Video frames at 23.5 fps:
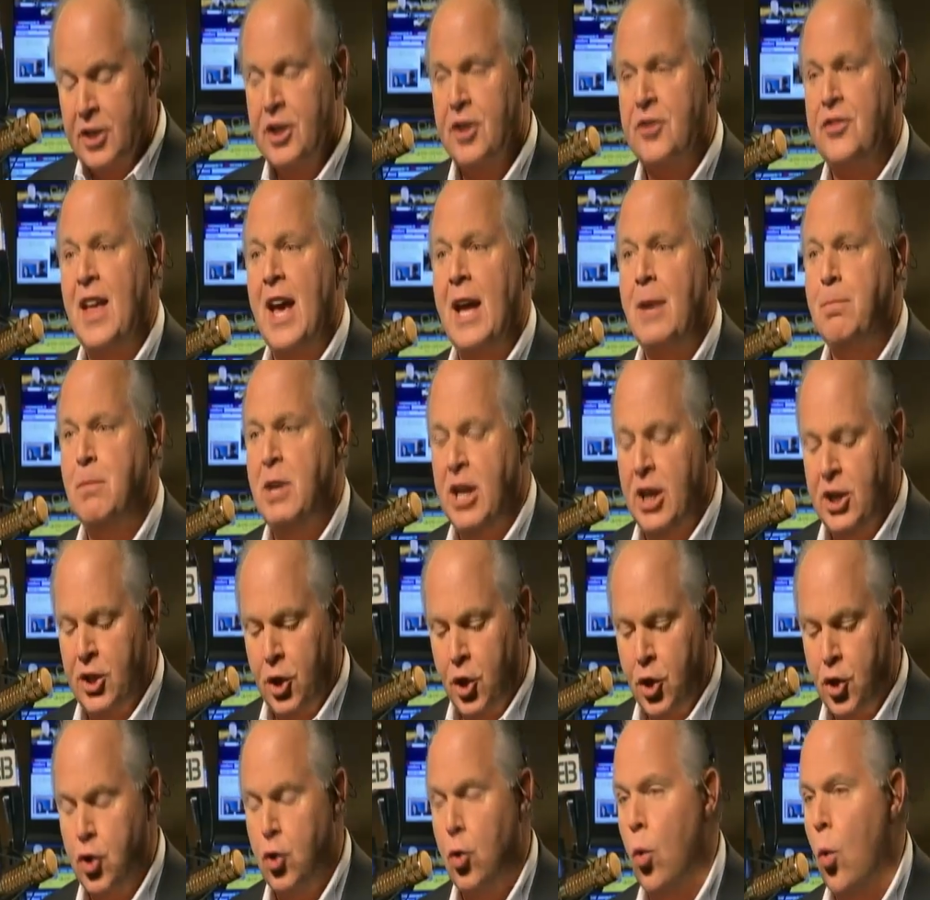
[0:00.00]
Does that
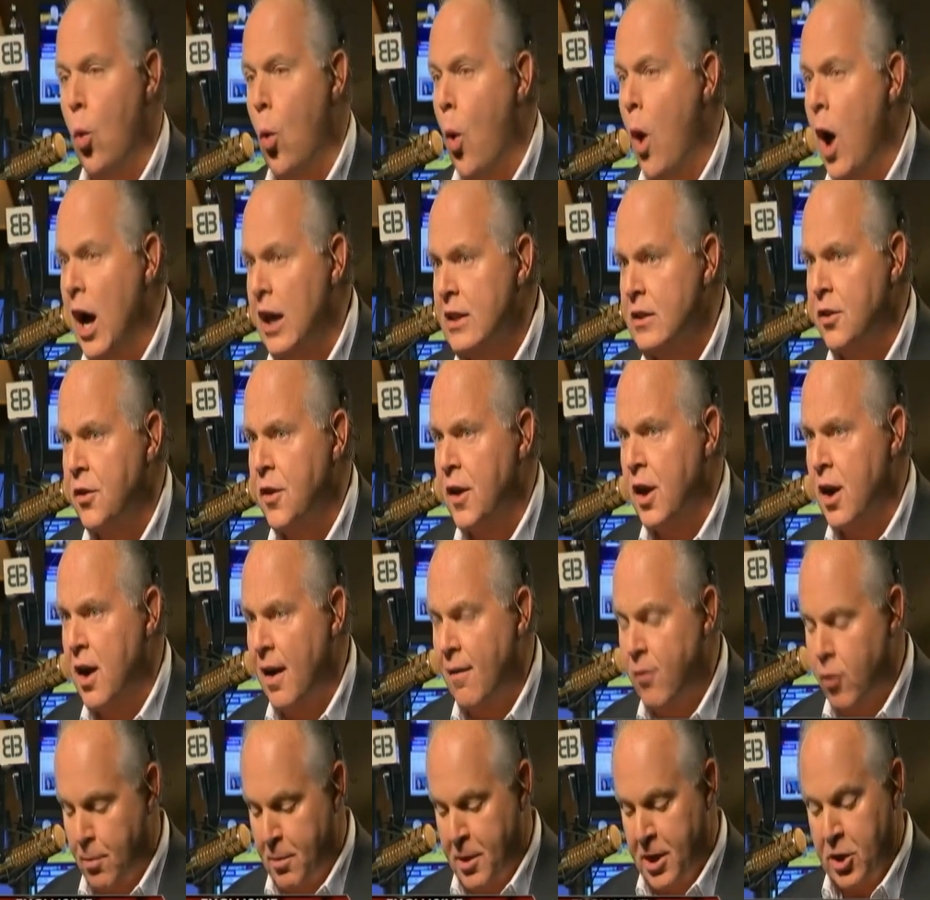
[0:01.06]
mean you want the
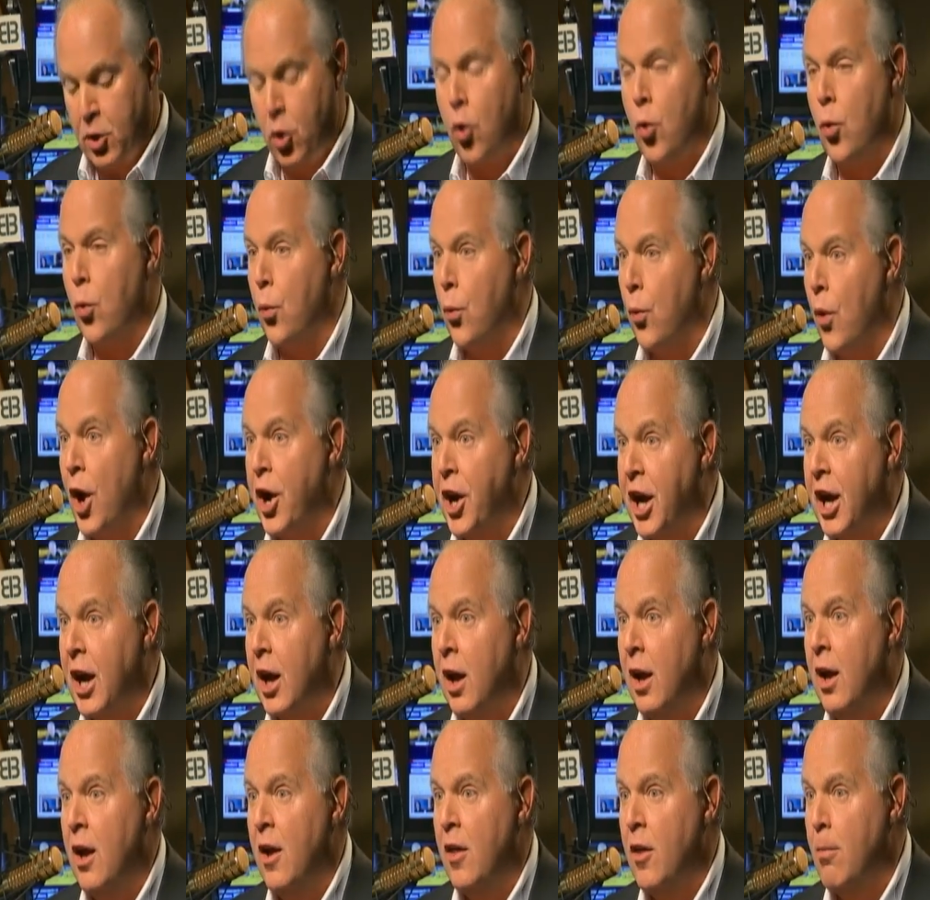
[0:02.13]
government
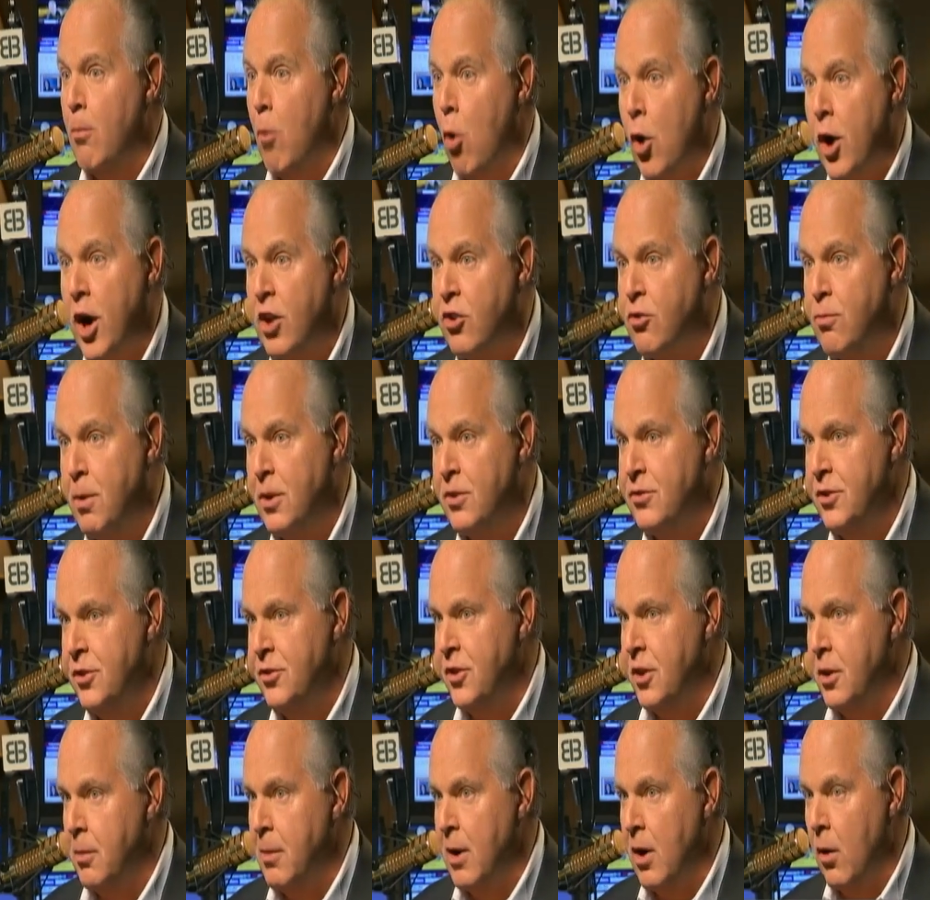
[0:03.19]
running the mortgage
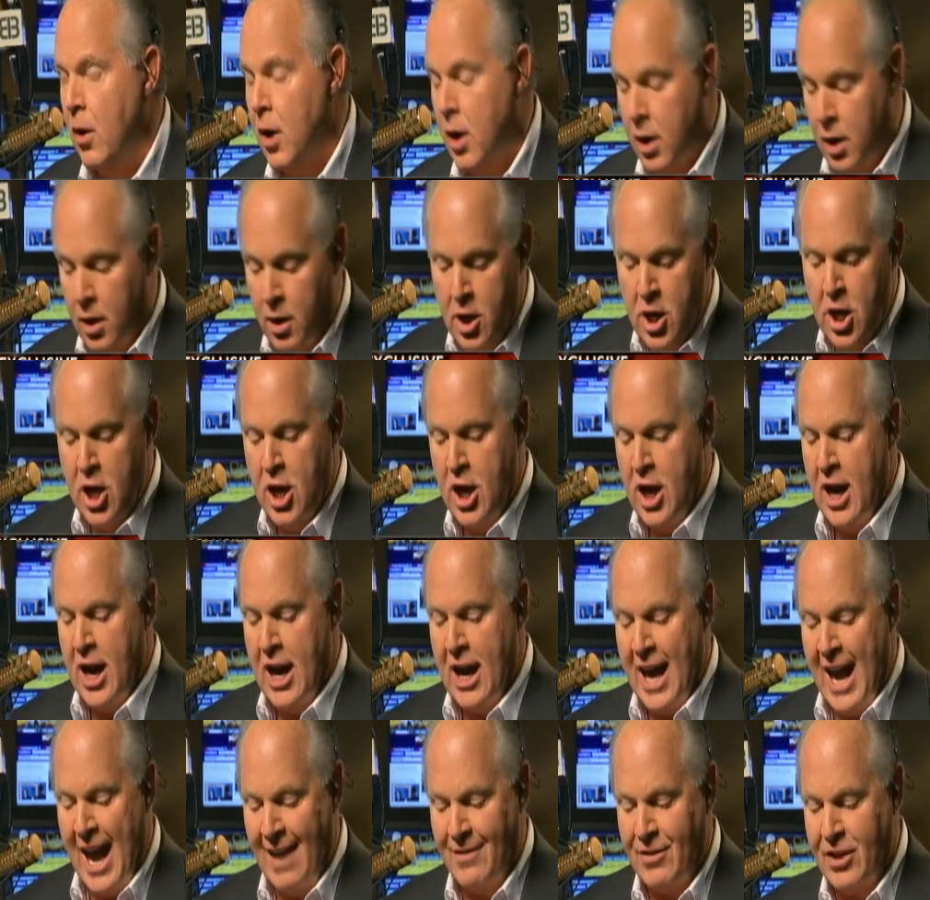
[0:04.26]
business in America,
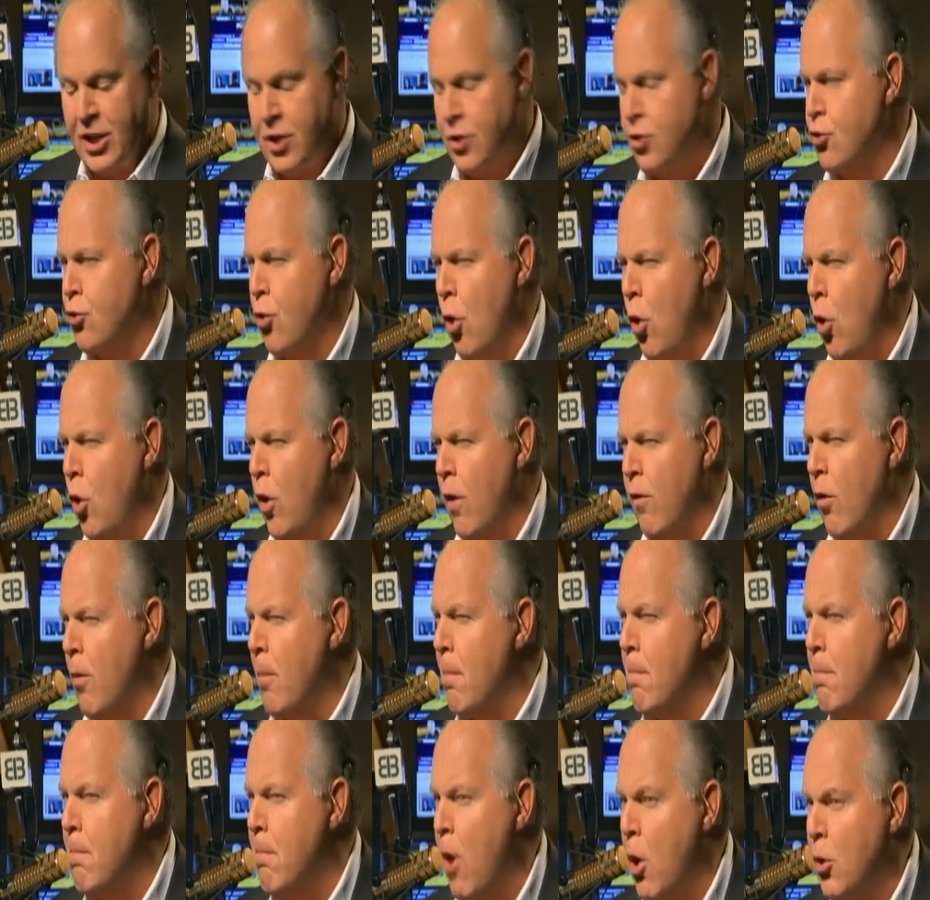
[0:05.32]
having control over
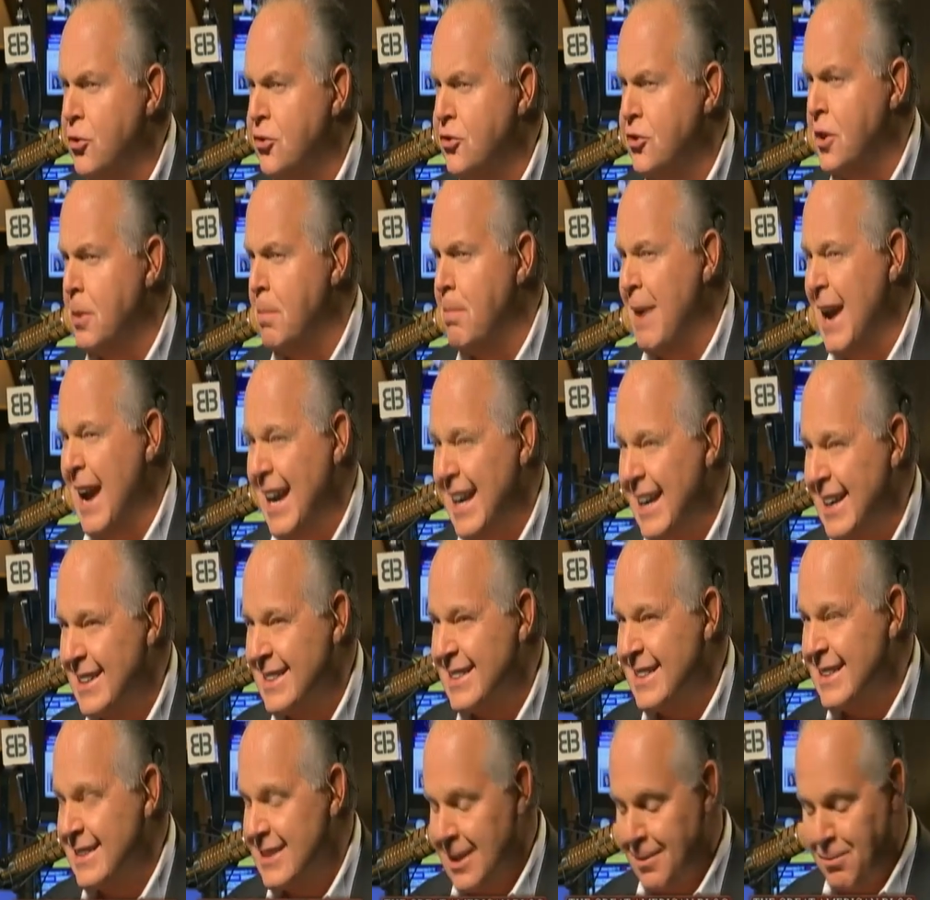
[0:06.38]
most of the banking
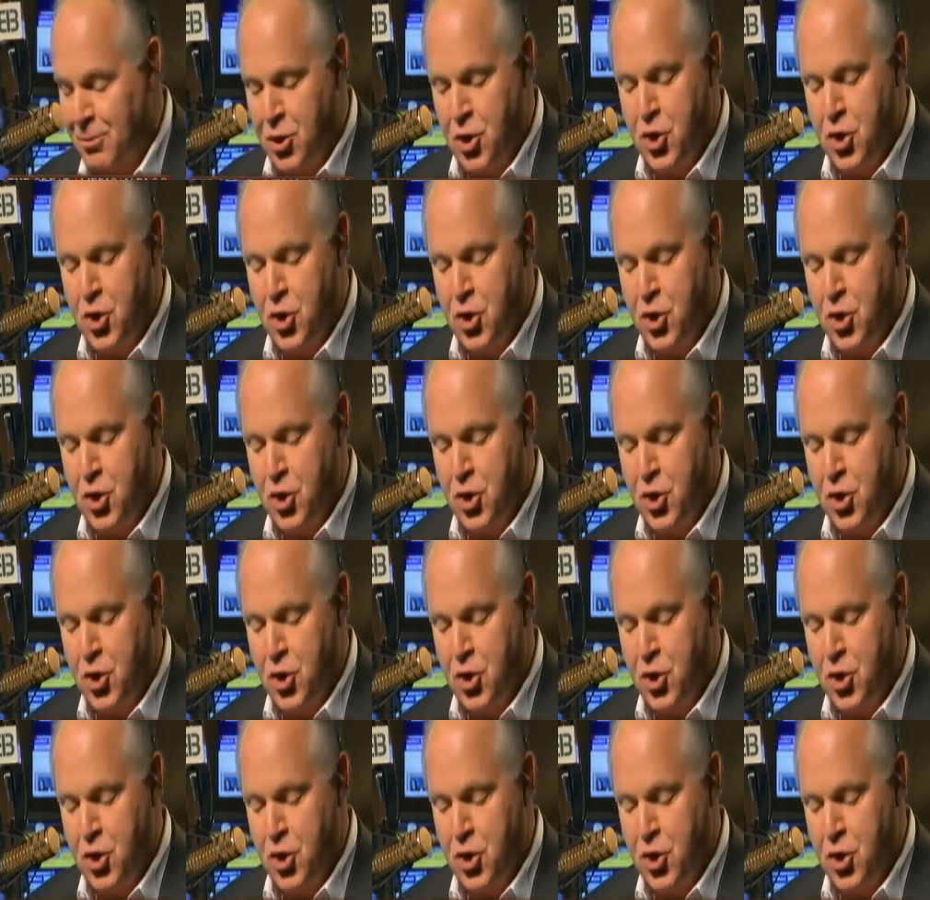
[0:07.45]
system?